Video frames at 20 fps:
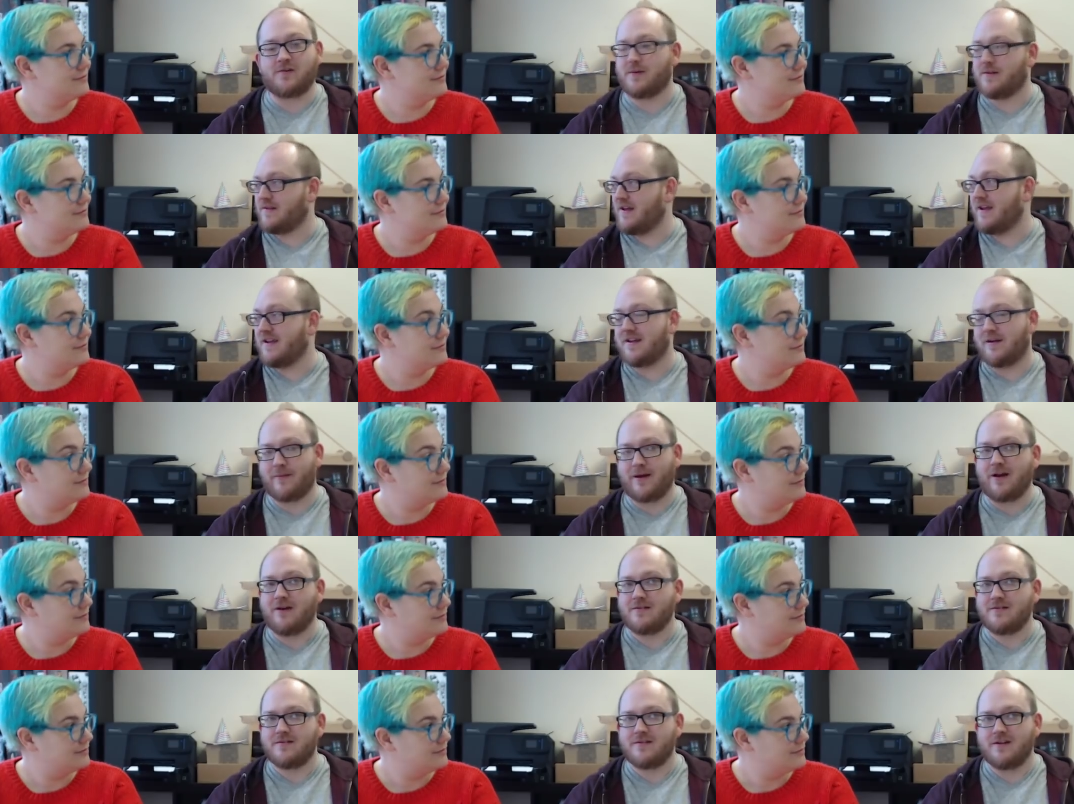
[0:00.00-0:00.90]
Speaker 1: when they come
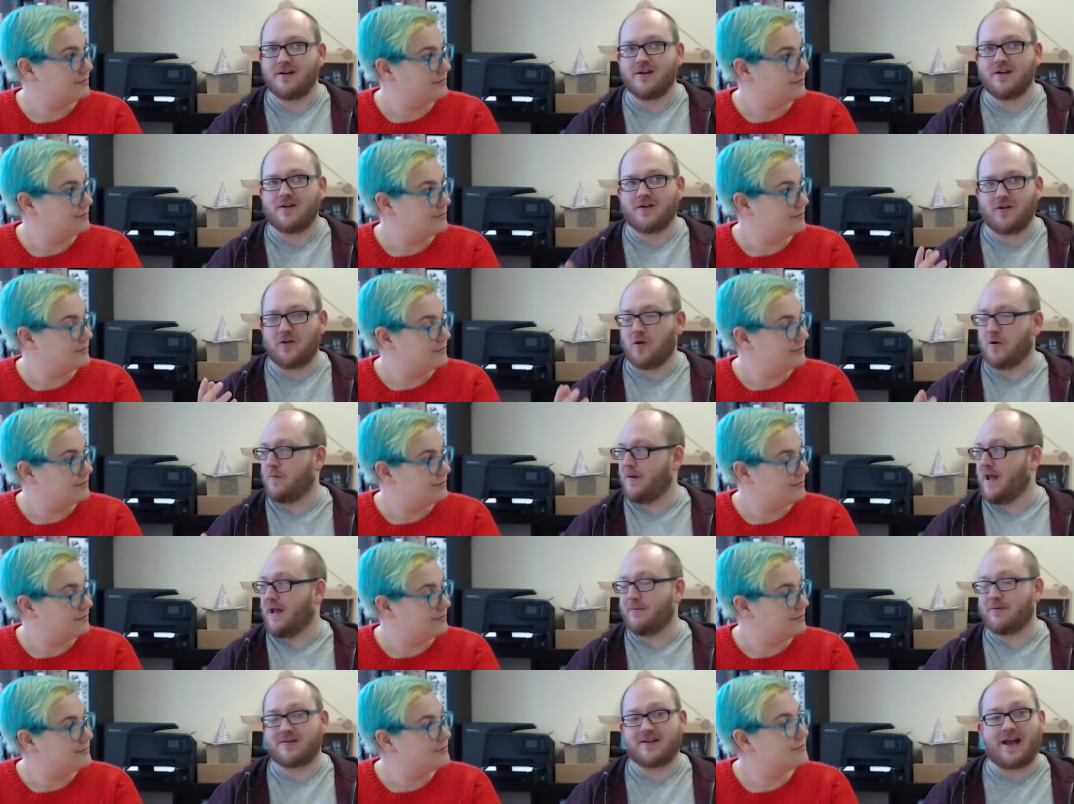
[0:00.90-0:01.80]
out, you'll be
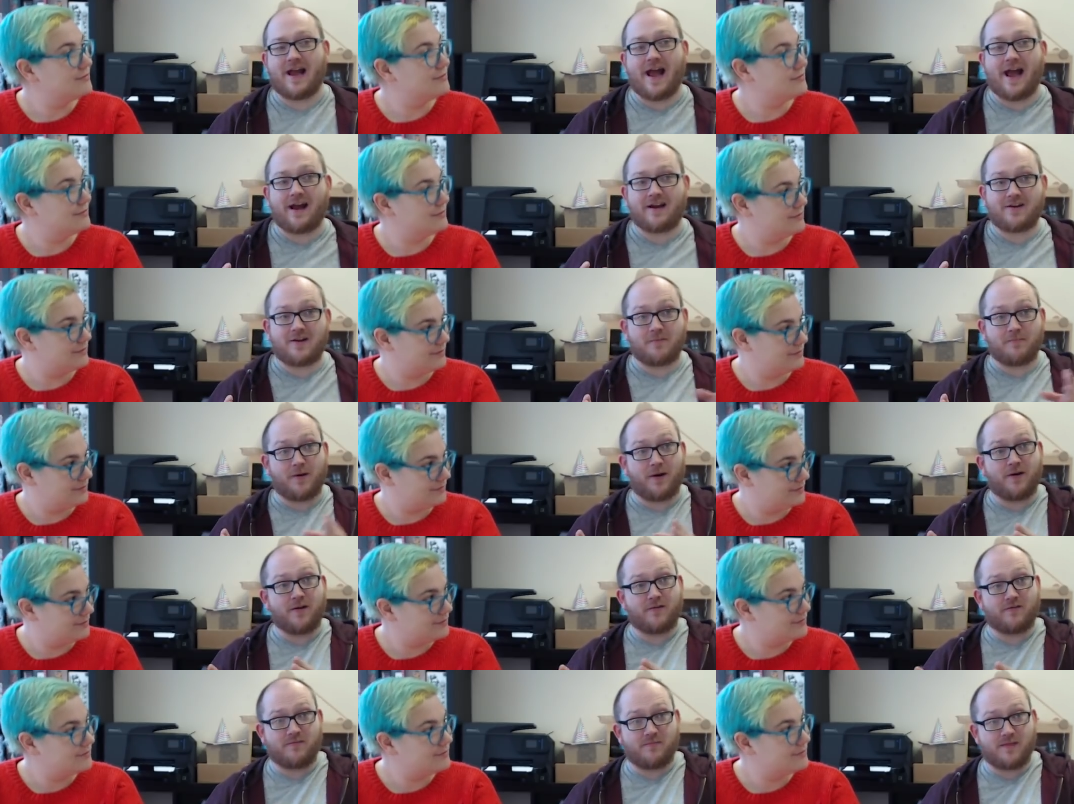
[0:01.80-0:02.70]
able to add
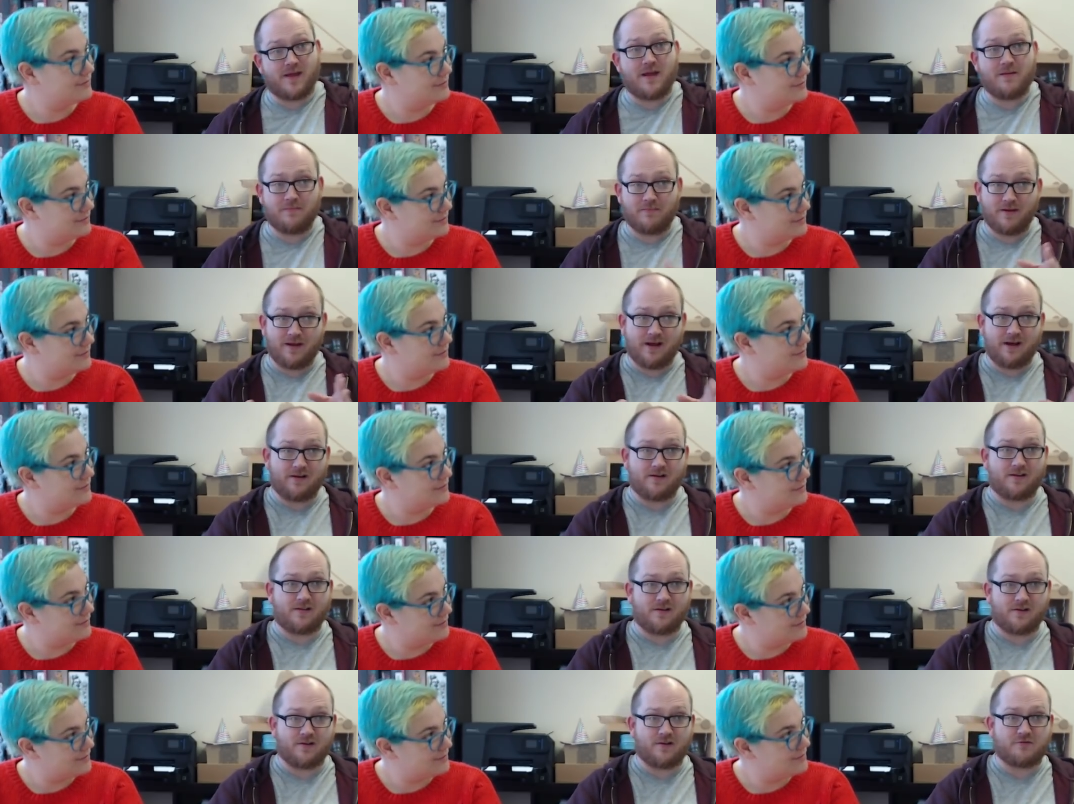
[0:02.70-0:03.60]
components from them into
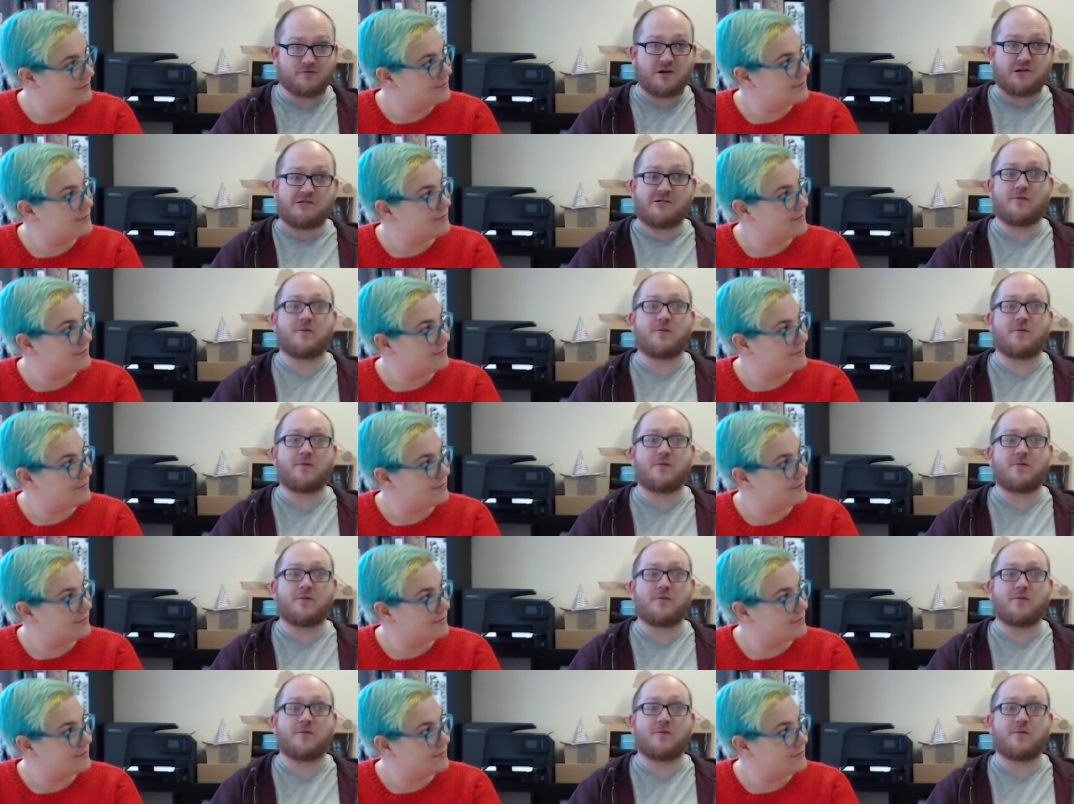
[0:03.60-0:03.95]
the constructor as